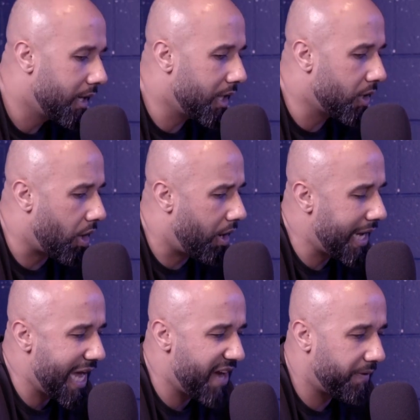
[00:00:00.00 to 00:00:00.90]
You know,
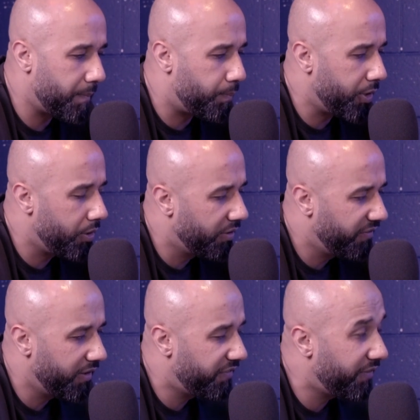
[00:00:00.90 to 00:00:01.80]
I have a
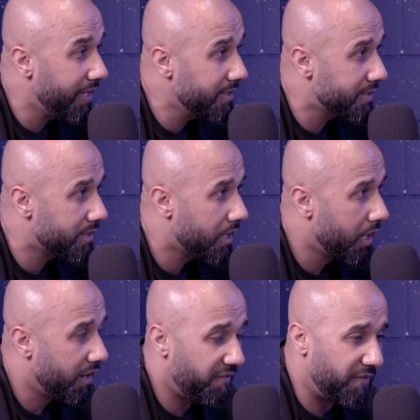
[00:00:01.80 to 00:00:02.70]
beautiful friends.
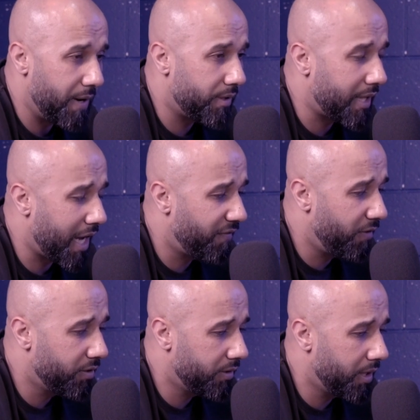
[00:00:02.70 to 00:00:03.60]
Very
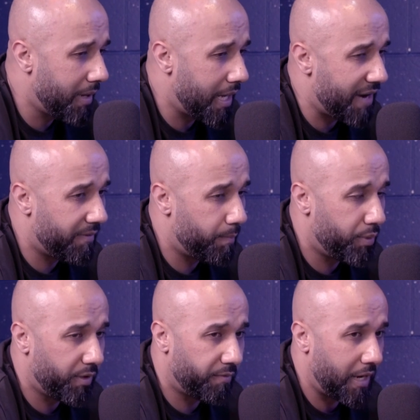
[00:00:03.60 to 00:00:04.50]
thankful to them, and I have a
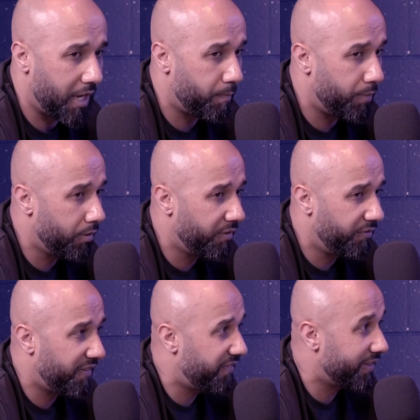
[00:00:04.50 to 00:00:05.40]

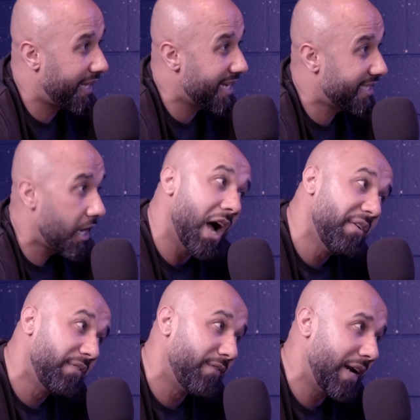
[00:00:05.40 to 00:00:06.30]
beautiful, fantastic. I
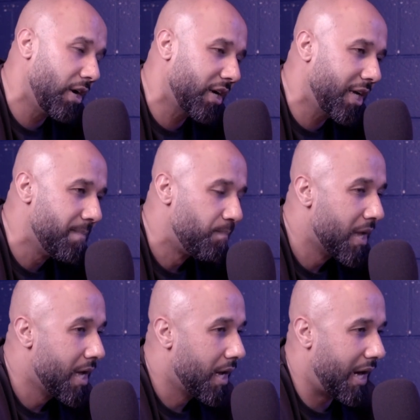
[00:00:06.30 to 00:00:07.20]
am very lucky.
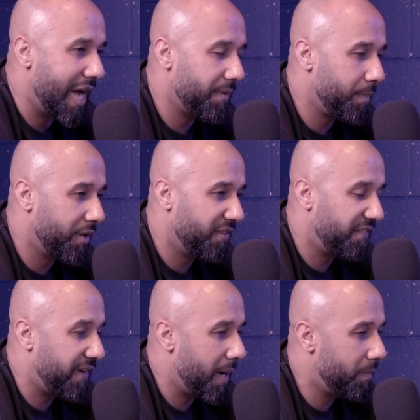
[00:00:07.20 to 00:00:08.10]
I have a beautiful
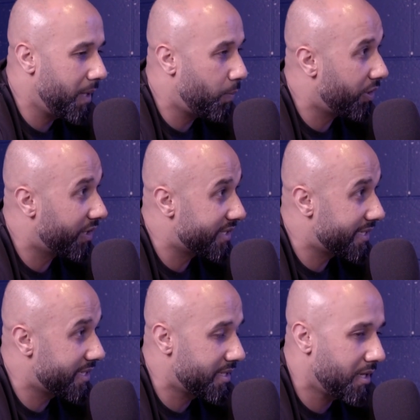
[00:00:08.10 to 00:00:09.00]
family, brother and
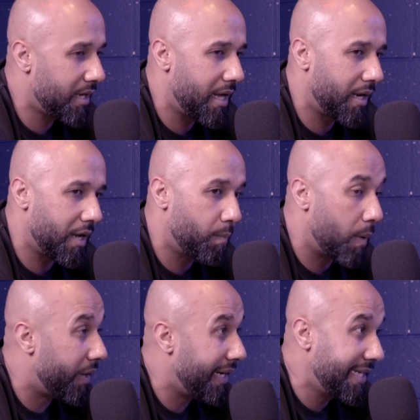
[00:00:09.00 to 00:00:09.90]
sister, and
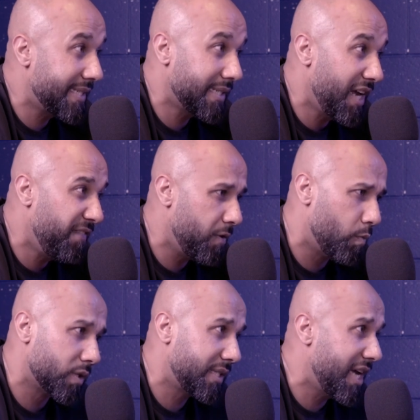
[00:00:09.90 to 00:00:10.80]
my nieces and nephew
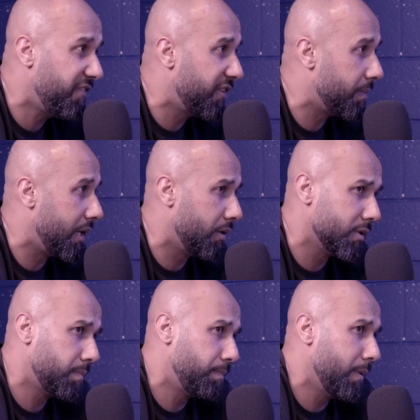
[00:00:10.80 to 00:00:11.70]
was there for me. You know,
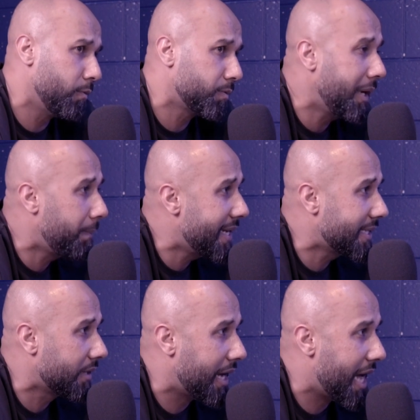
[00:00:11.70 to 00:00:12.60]
it was a big
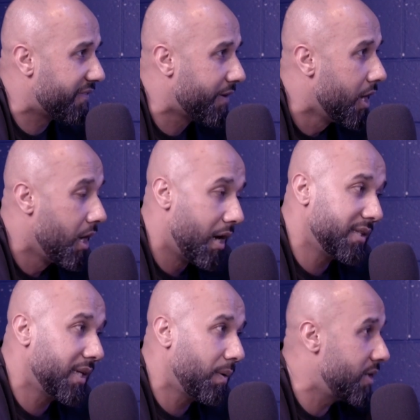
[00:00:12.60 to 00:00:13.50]
blessing I have.
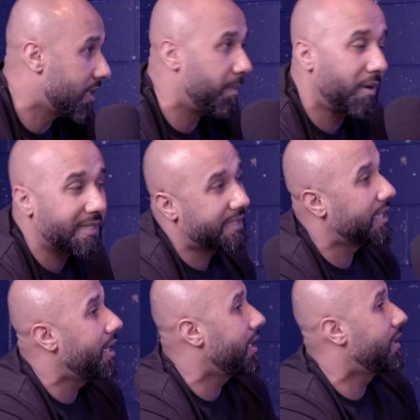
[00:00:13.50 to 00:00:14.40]
Otherwise, I'm not
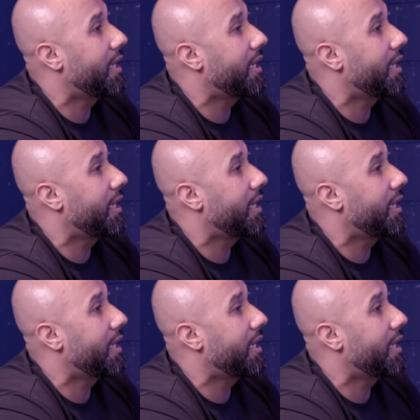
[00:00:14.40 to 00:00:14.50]
sitting